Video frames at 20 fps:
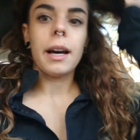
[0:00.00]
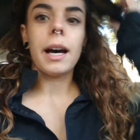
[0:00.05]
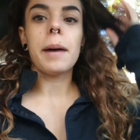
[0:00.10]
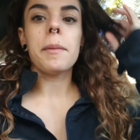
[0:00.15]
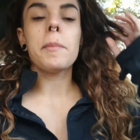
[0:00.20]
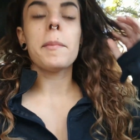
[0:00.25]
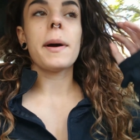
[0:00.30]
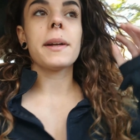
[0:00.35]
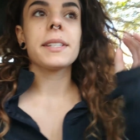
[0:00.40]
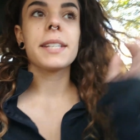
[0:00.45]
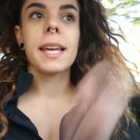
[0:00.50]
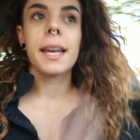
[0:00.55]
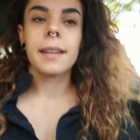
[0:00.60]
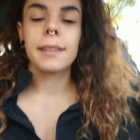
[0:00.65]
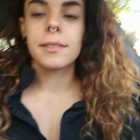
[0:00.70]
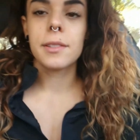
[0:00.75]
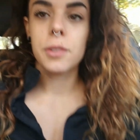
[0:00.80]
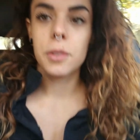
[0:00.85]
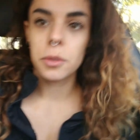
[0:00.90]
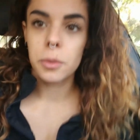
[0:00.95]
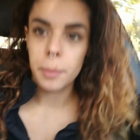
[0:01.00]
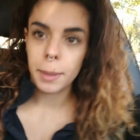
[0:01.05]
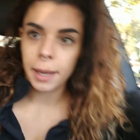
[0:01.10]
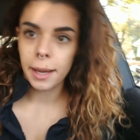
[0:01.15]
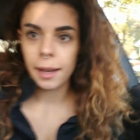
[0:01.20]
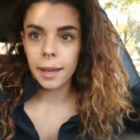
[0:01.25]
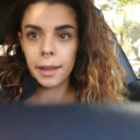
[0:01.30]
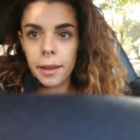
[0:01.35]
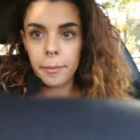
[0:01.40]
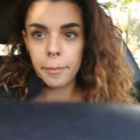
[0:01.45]
I'm about to head to
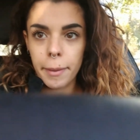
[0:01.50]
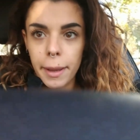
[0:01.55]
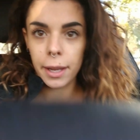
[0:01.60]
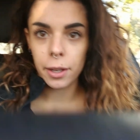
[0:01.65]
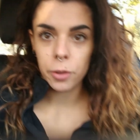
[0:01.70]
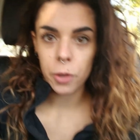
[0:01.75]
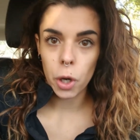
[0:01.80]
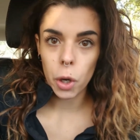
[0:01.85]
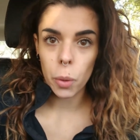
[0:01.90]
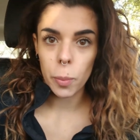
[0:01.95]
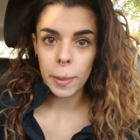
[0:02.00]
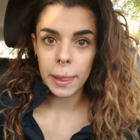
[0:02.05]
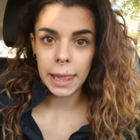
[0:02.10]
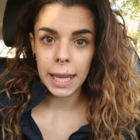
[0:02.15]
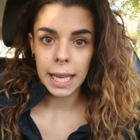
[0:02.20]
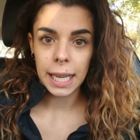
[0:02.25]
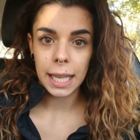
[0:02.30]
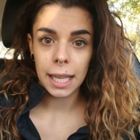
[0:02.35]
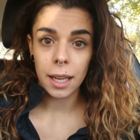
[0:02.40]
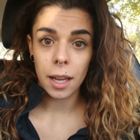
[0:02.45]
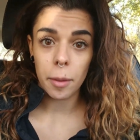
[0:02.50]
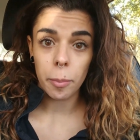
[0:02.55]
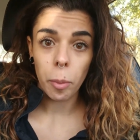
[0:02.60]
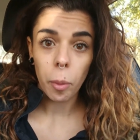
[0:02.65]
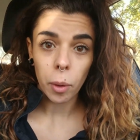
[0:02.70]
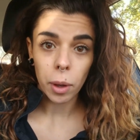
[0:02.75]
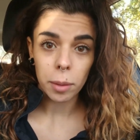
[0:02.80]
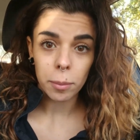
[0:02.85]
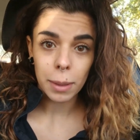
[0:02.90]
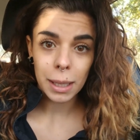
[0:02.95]
my microblading
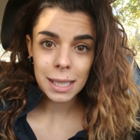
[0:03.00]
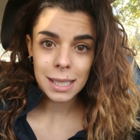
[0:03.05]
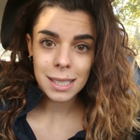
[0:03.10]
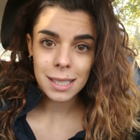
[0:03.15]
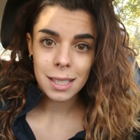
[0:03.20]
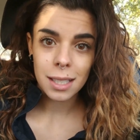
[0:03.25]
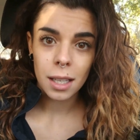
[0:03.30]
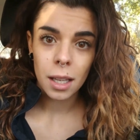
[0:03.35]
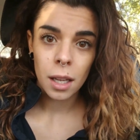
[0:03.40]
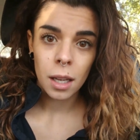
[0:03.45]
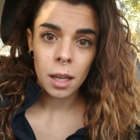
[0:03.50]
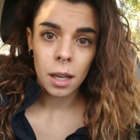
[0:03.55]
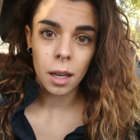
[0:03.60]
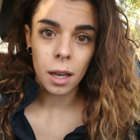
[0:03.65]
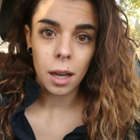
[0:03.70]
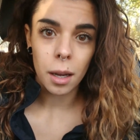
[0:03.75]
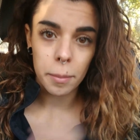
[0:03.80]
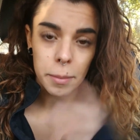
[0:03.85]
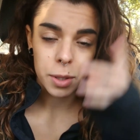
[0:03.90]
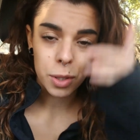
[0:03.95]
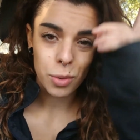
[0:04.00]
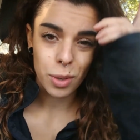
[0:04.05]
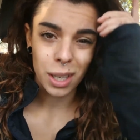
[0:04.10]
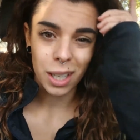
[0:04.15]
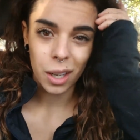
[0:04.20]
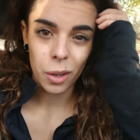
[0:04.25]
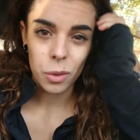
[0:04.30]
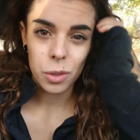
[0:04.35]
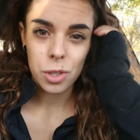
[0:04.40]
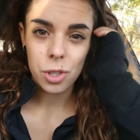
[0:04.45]
appointment. This
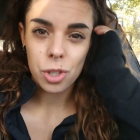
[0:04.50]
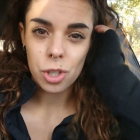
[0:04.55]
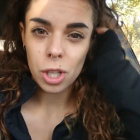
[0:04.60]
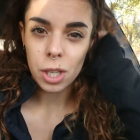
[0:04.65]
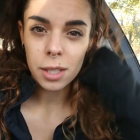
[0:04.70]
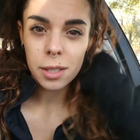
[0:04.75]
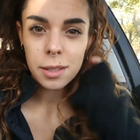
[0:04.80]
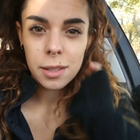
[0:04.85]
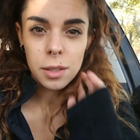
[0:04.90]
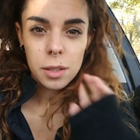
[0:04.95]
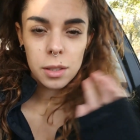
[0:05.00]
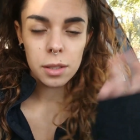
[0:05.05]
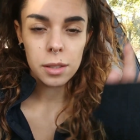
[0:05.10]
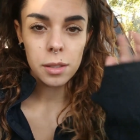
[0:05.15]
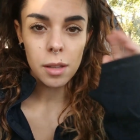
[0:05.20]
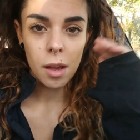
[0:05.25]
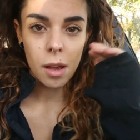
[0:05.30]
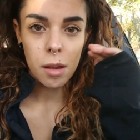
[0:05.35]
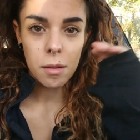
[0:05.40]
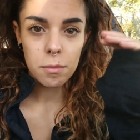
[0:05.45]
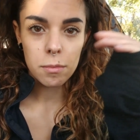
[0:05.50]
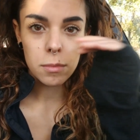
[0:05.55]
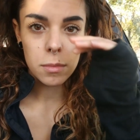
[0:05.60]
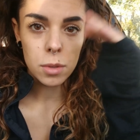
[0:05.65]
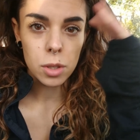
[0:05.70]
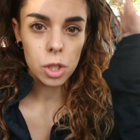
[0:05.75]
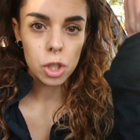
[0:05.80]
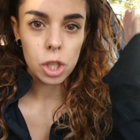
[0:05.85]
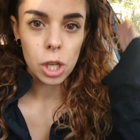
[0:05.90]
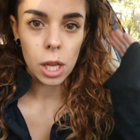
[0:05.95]
right now is just
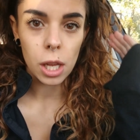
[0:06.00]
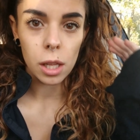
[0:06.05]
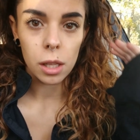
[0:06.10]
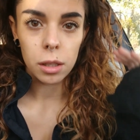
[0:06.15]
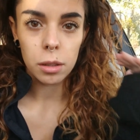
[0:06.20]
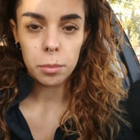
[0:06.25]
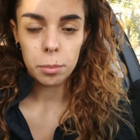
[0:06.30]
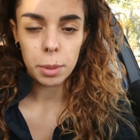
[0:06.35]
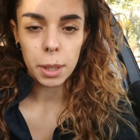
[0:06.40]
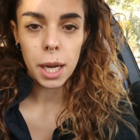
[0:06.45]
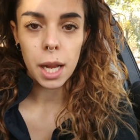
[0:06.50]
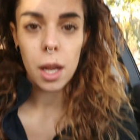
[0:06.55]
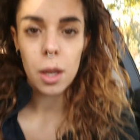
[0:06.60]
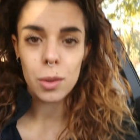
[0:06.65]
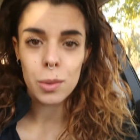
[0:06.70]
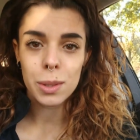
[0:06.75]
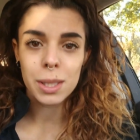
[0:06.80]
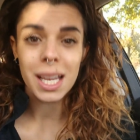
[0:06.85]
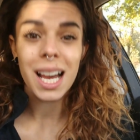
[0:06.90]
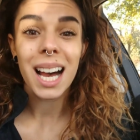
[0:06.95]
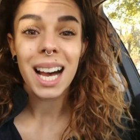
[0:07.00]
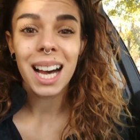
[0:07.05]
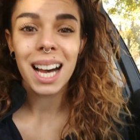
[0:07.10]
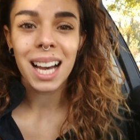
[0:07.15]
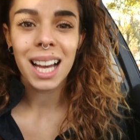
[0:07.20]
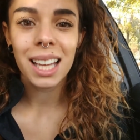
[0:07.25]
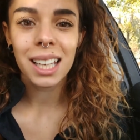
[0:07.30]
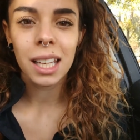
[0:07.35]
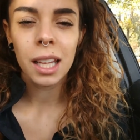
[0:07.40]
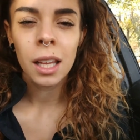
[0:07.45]
some gel brows
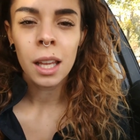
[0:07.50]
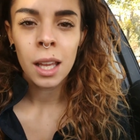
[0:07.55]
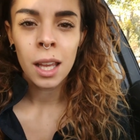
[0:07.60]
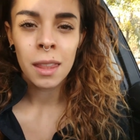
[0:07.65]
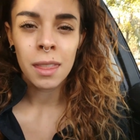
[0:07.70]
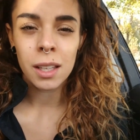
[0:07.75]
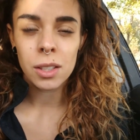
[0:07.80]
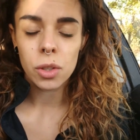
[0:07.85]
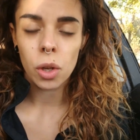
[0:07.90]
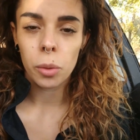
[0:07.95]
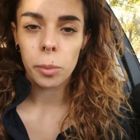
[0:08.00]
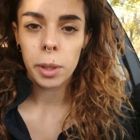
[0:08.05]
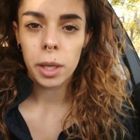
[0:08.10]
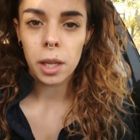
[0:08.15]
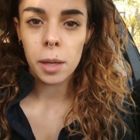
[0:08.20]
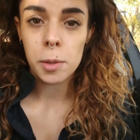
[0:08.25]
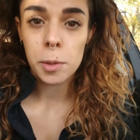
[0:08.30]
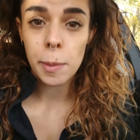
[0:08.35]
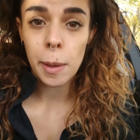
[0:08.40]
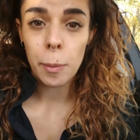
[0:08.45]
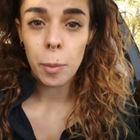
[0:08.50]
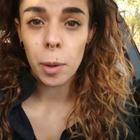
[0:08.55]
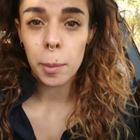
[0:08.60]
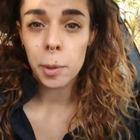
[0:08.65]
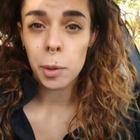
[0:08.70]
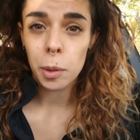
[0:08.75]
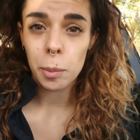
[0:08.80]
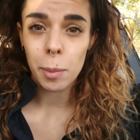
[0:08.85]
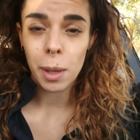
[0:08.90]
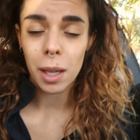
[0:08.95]
on. They told me to come to my
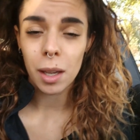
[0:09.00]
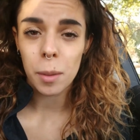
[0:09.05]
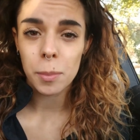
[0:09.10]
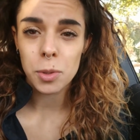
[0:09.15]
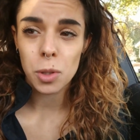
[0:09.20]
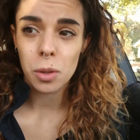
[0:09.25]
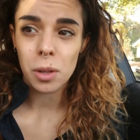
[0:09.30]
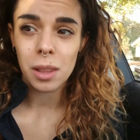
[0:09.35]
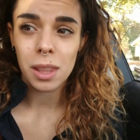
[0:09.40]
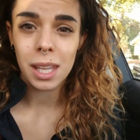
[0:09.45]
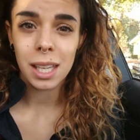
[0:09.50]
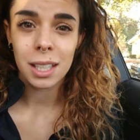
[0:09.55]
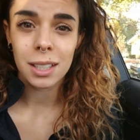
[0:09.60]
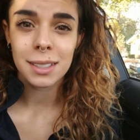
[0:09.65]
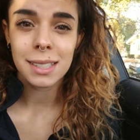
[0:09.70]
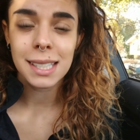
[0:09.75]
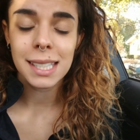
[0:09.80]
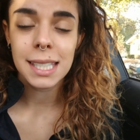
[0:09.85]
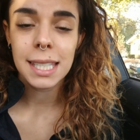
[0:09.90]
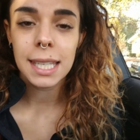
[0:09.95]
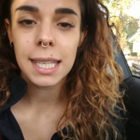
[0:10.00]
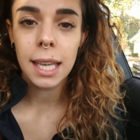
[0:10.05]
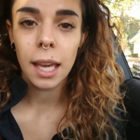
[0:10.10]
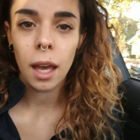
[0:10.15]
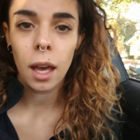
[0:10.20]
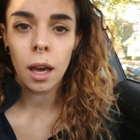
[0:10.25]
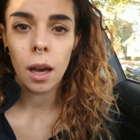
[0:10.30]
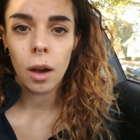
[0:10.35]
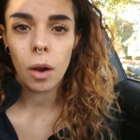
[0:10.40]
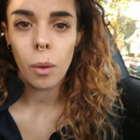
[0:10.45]
appointment with makeup so that they could see
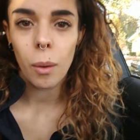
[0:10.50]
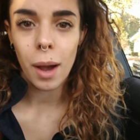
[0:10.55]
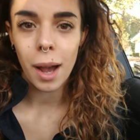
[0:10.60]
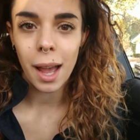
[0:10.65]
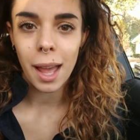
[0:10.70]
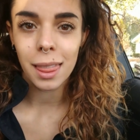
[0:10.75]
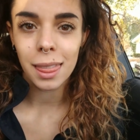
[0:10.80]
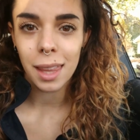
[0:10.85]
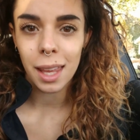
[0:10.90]
how I